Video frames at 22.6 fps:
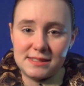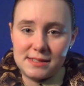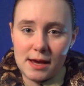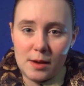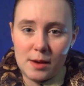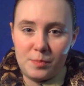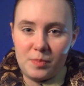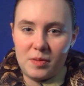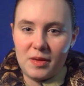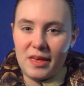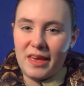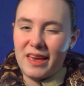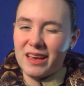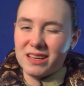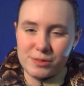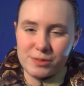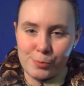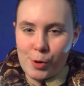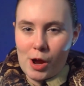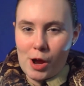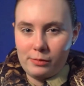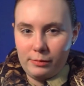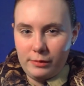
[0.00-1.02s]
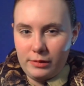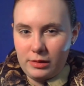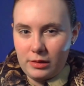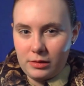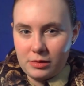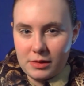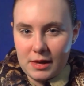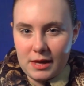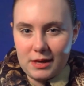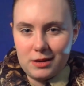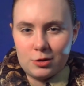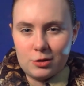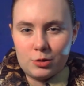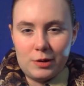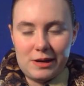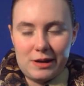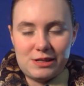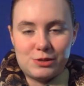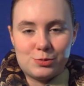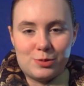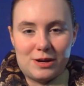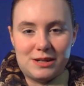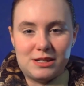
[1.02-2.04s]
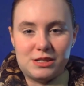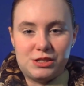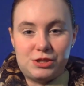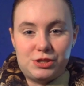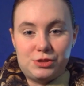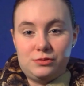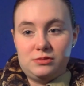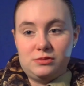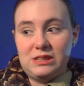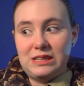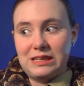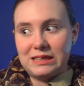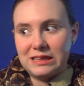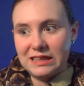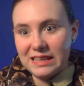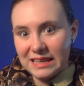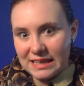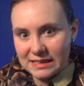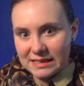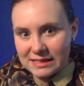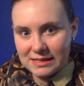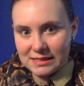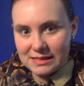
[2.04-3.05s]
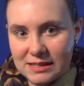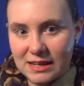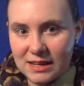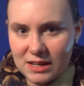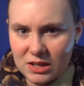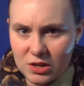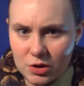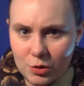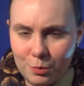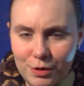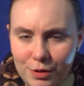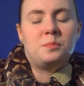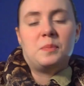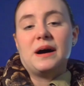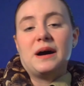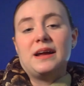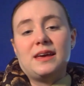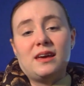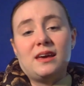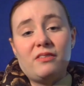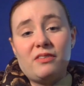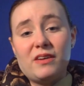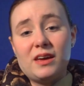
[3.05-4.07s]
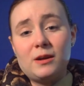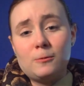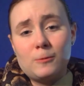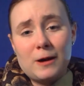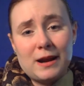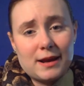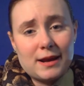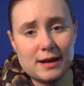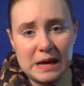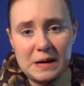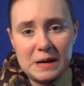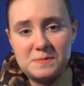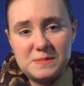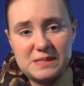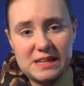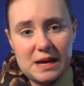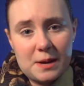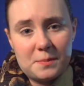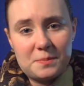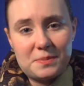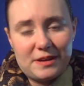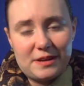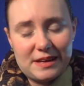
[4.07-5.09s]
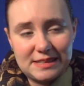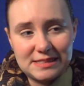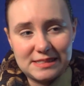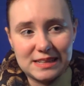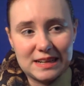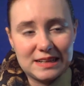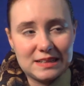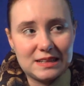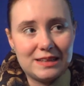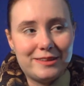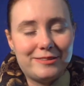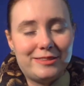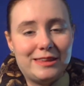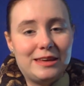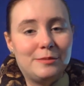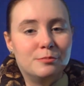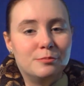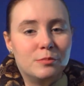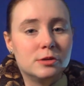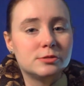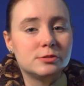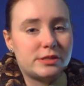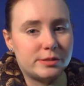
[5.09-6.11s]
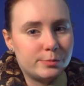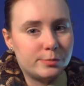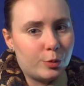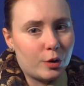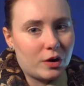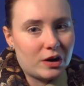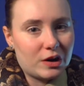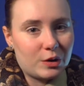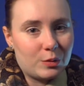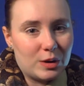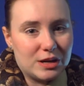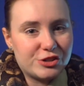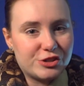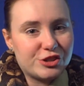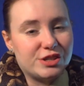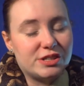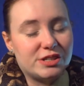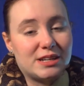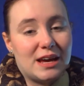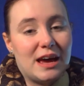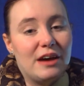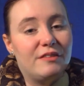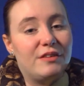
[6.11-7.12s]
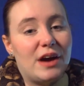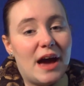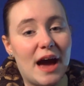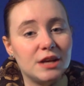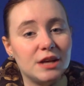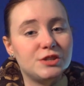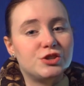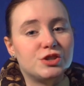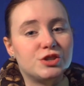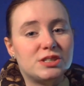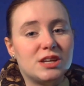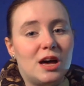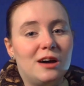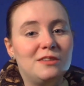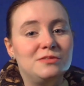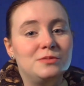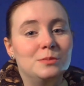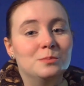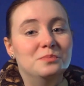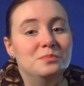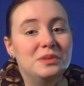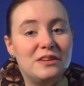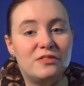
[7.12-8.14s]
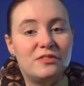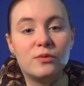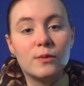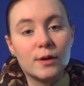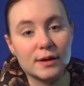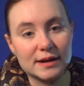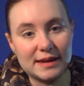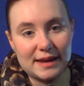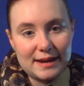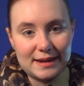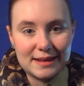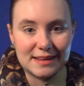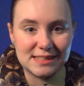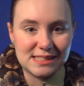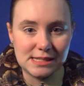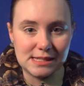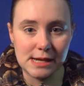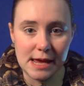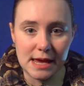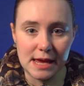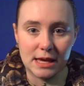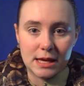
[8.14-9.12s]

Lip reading: up is probably the thing you're going to run into the least, I hope. But if and when it comes up, it's likely the most important question to have asked yourself before getting a snake.